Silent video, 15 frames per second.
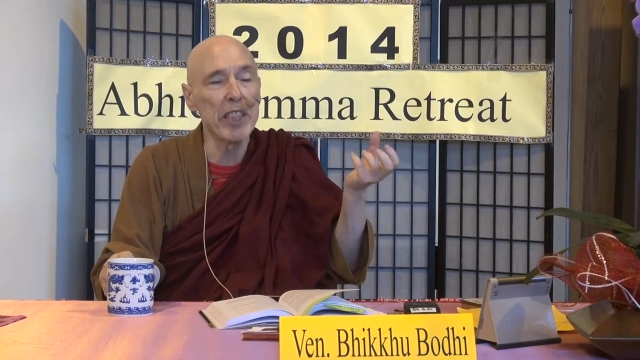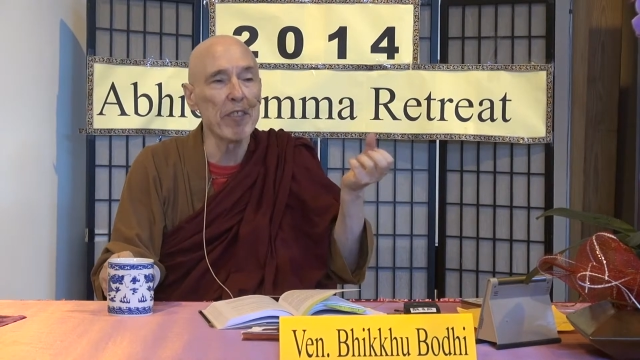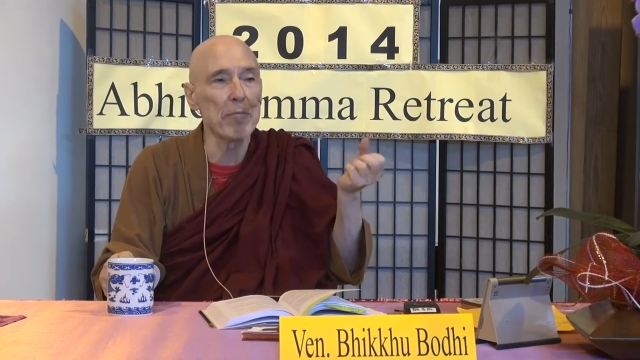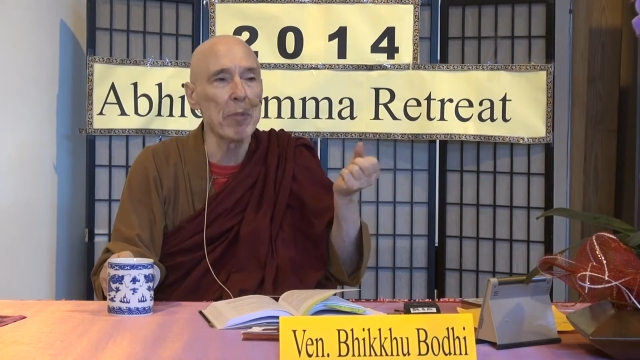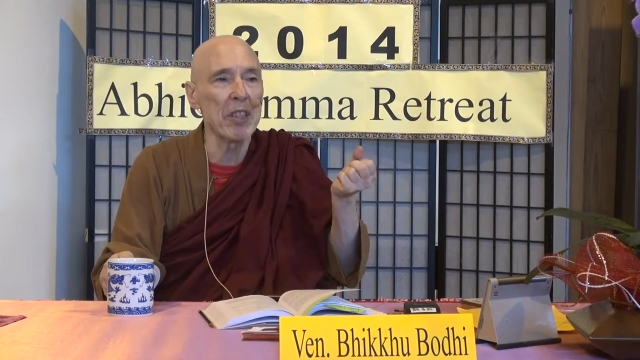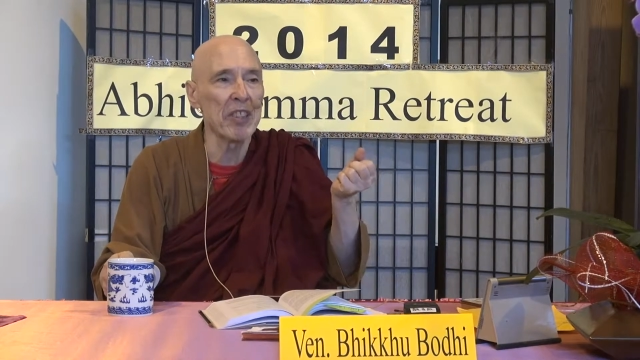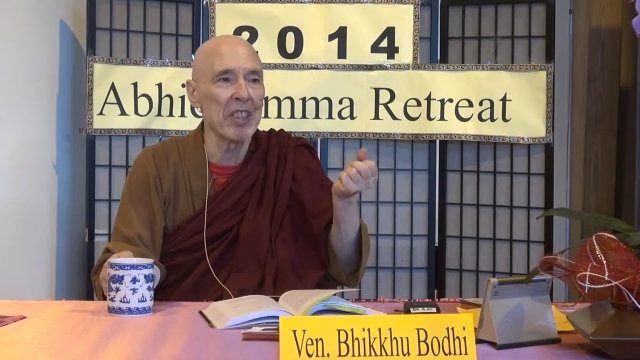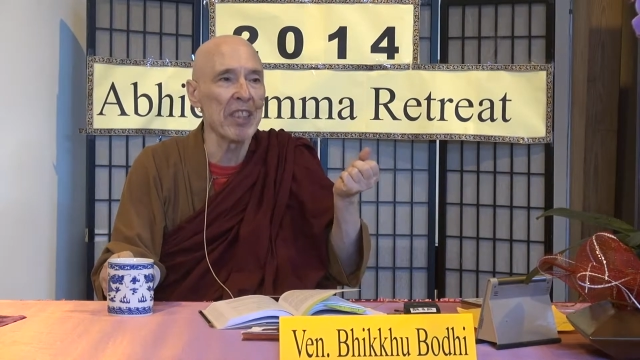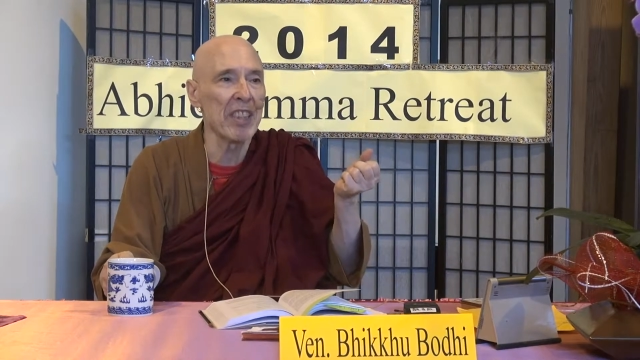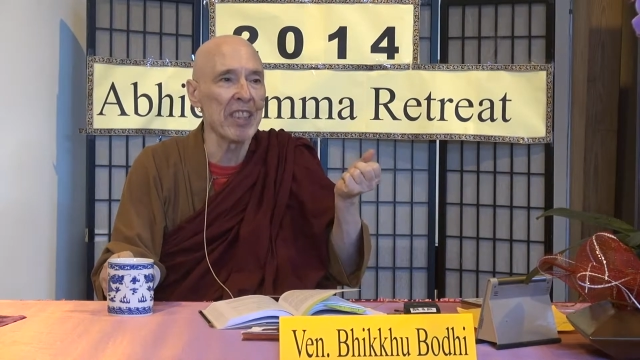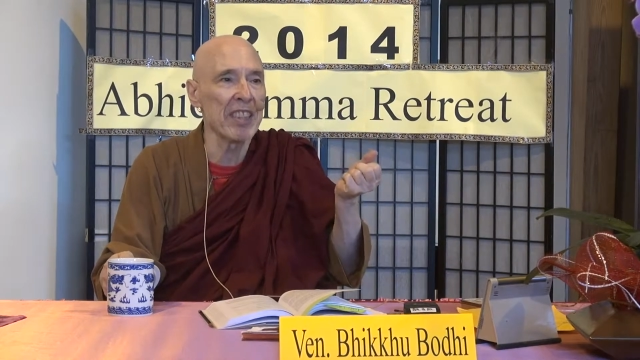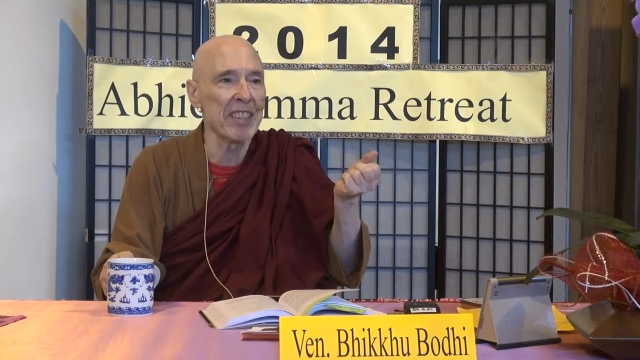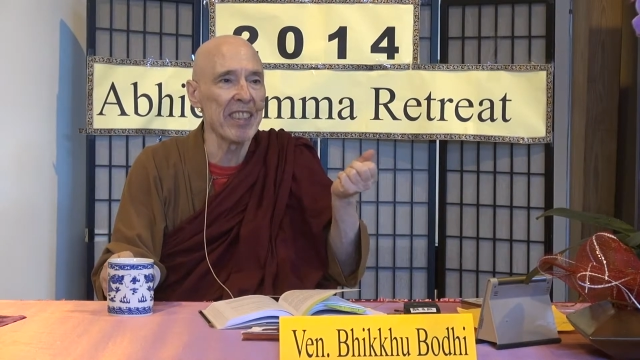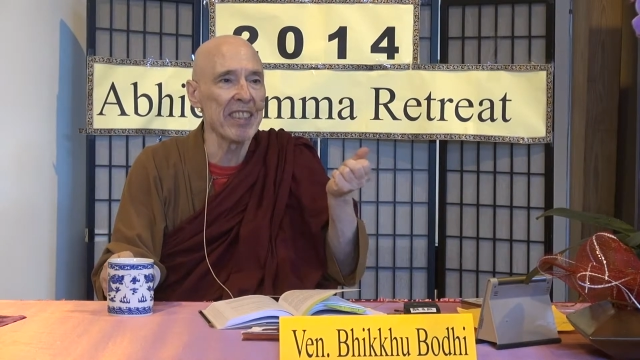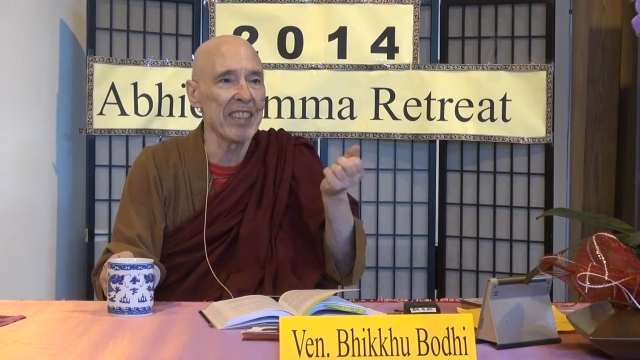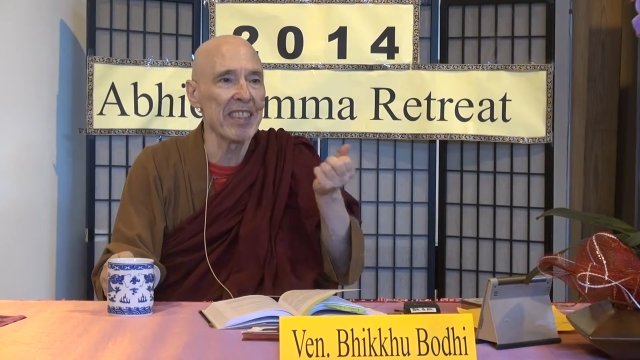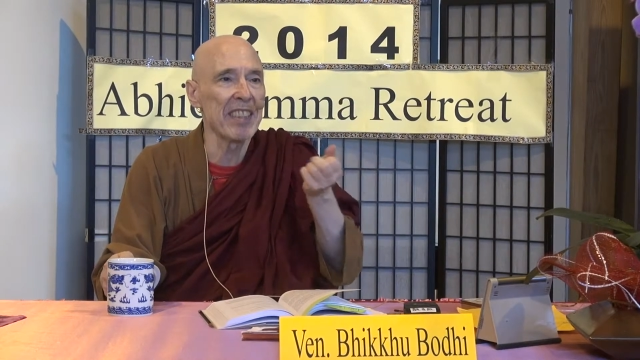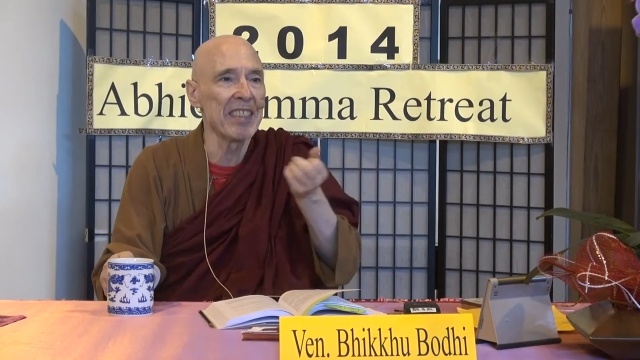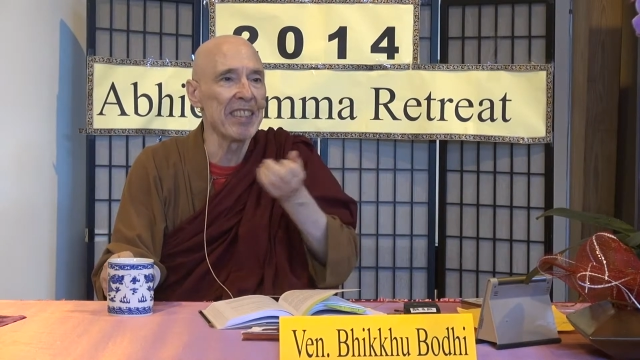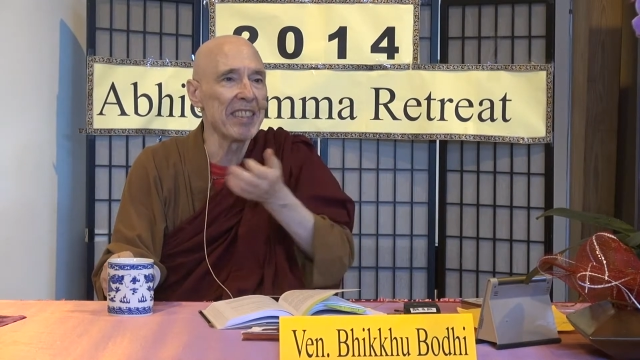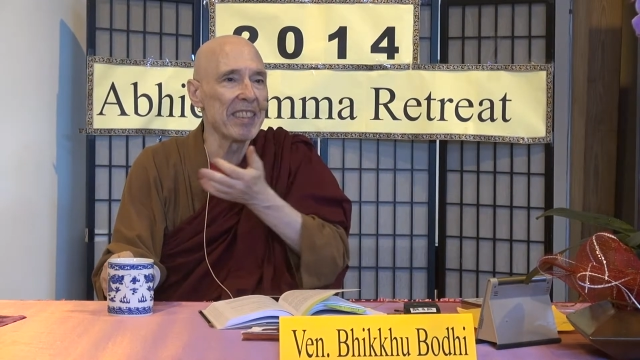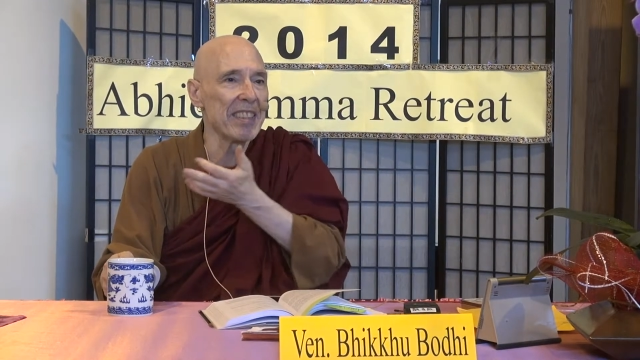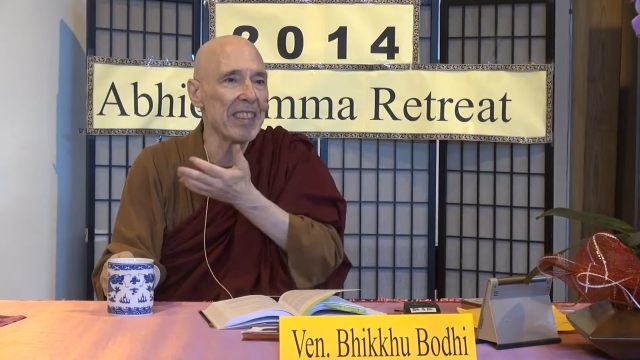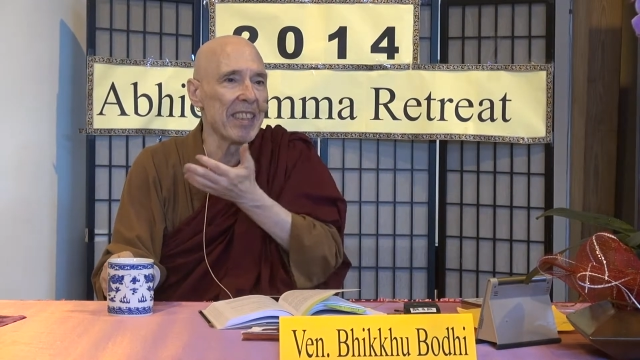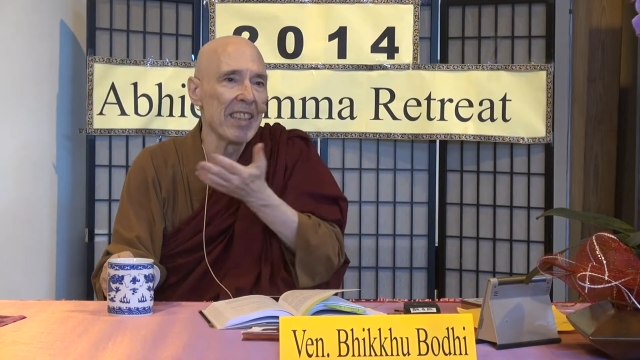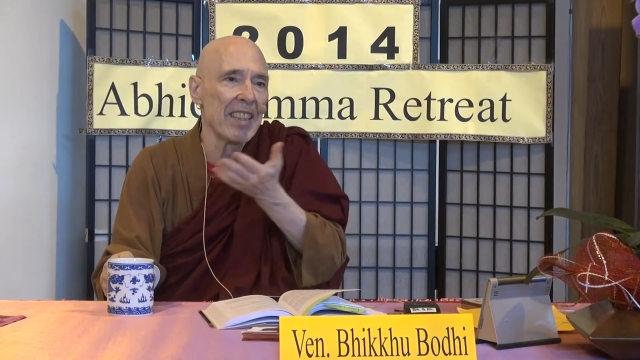of personal existence,